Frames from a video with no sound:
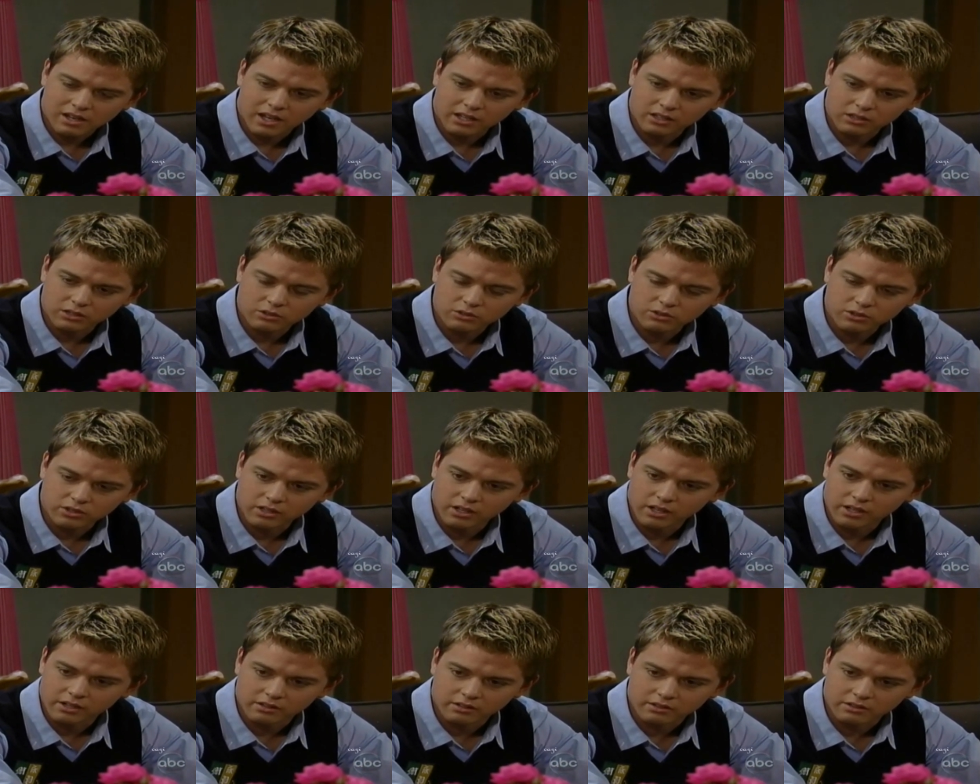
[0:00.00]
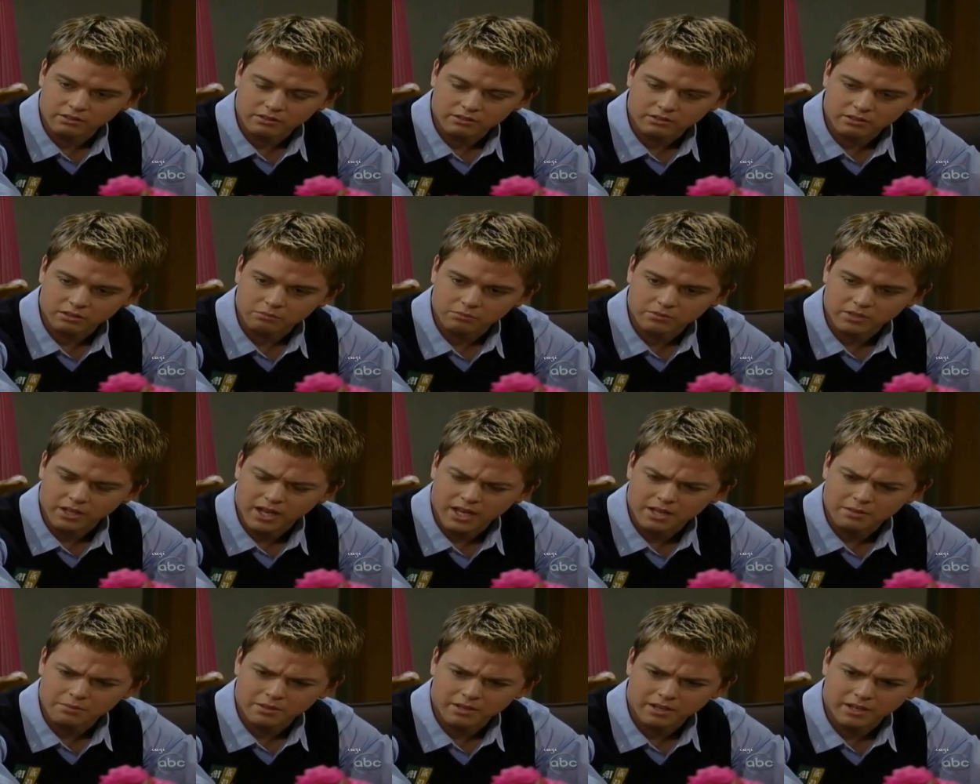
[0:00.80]
I lose it on her
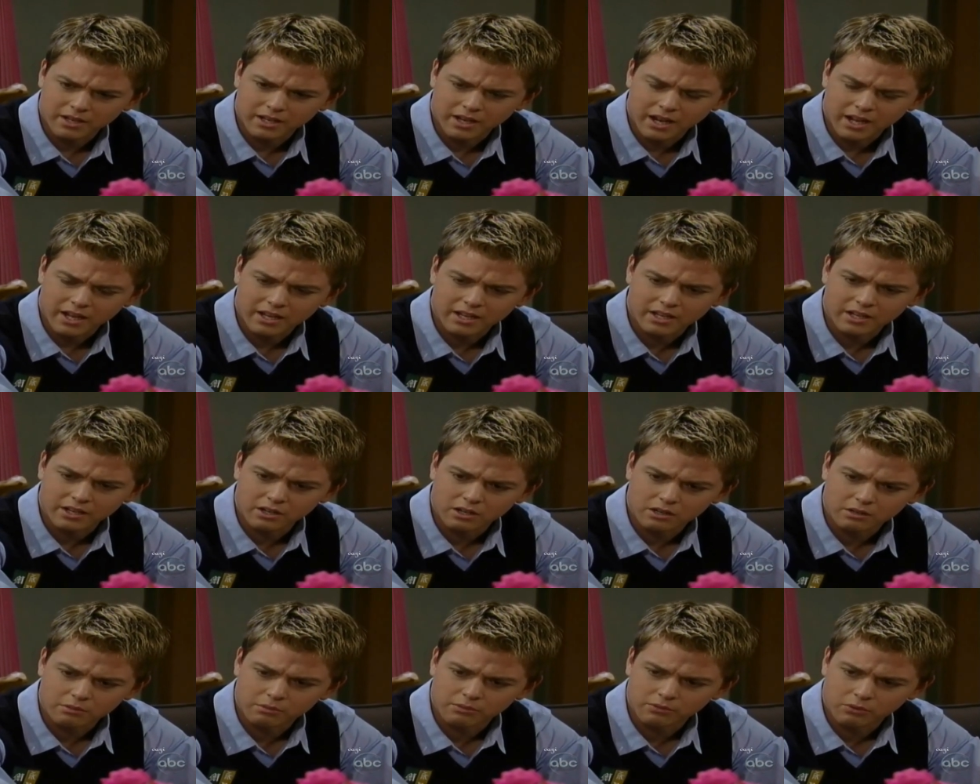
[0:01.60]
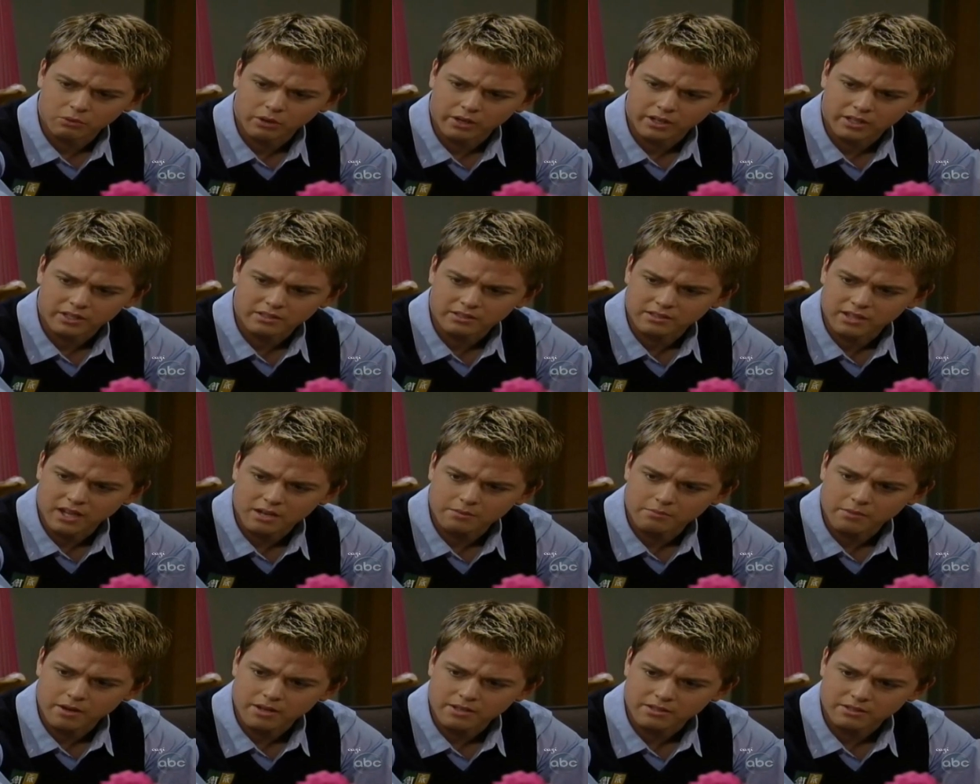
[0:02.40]
sometime, and, and I hit her before I can stop
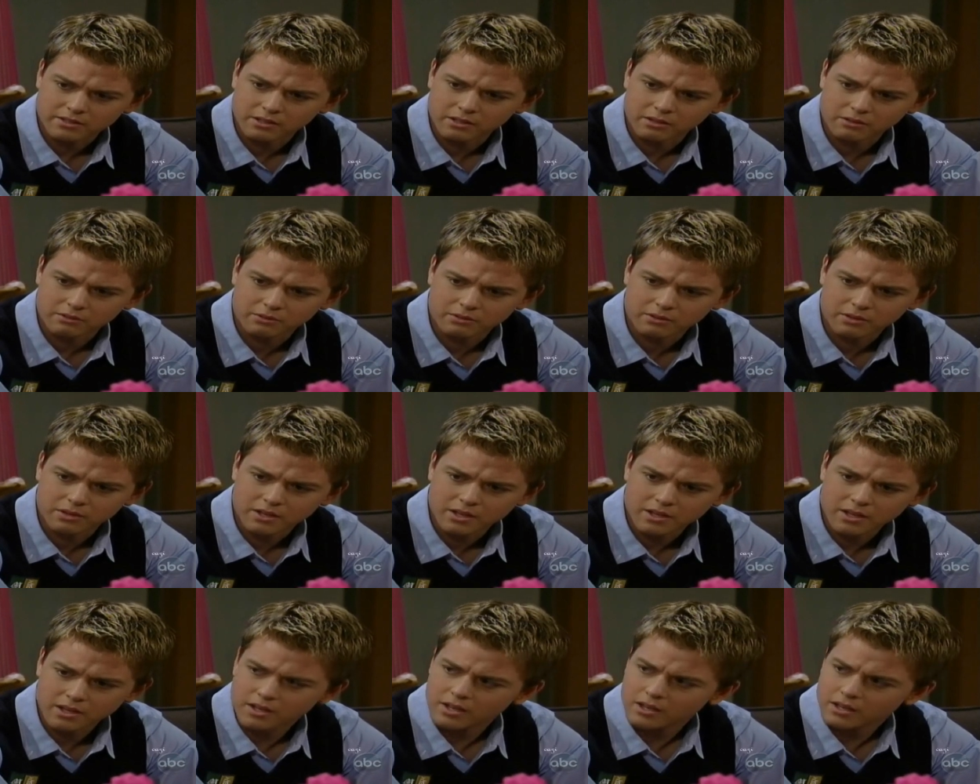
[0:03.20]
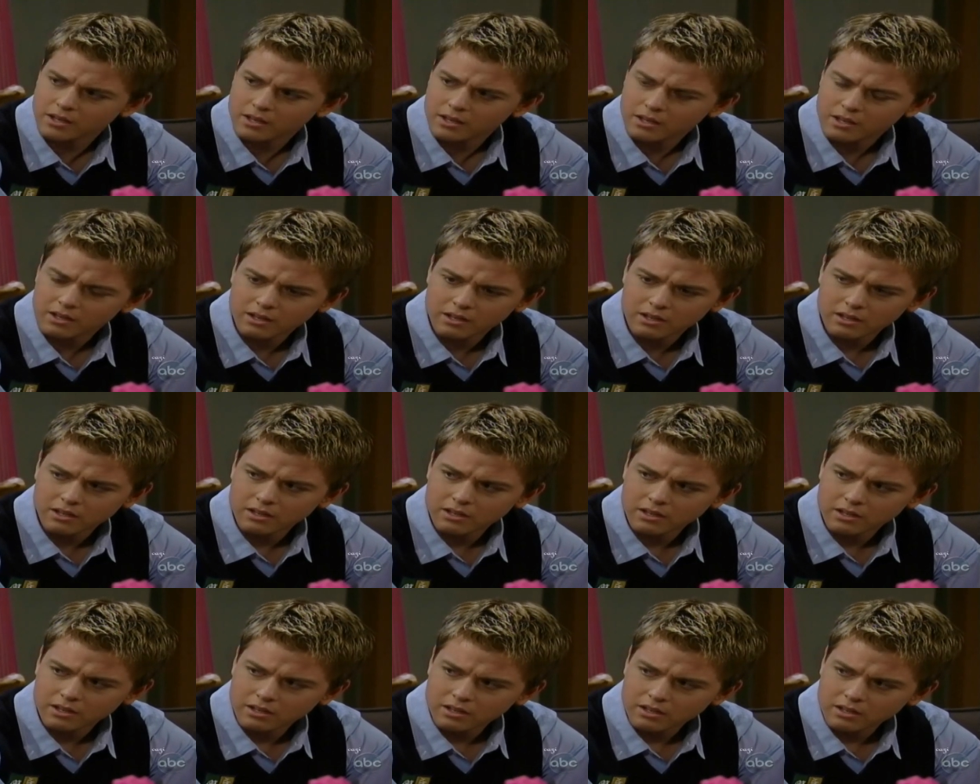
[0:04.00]
myself. See, right now you're, you're actually you're
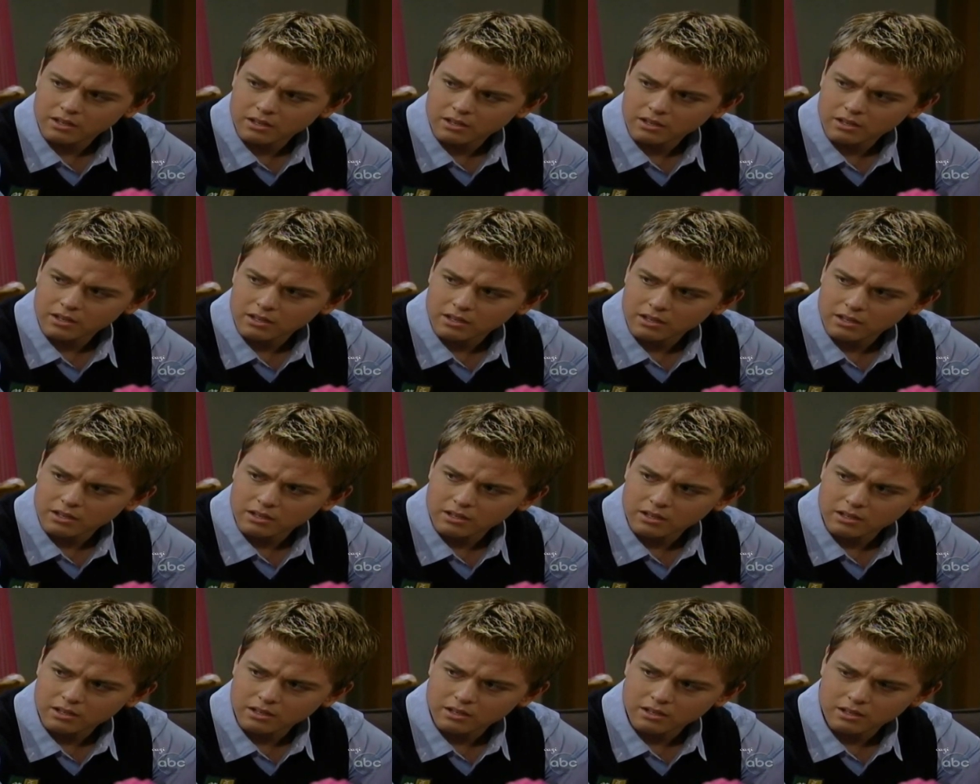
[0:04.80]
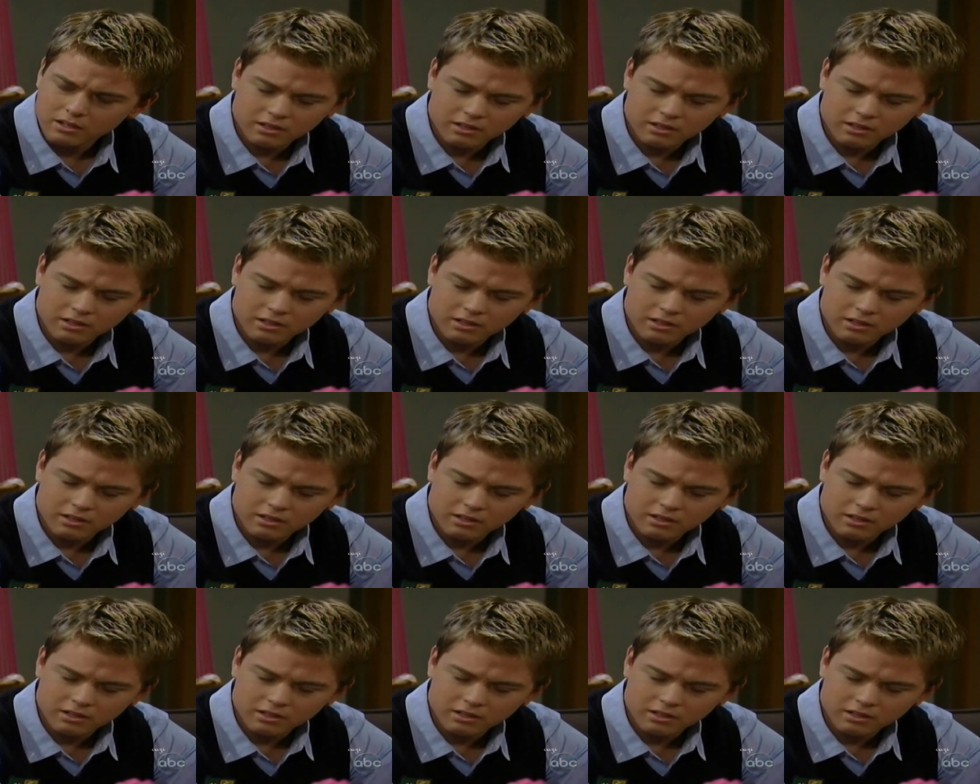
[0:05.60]
trying to protect her,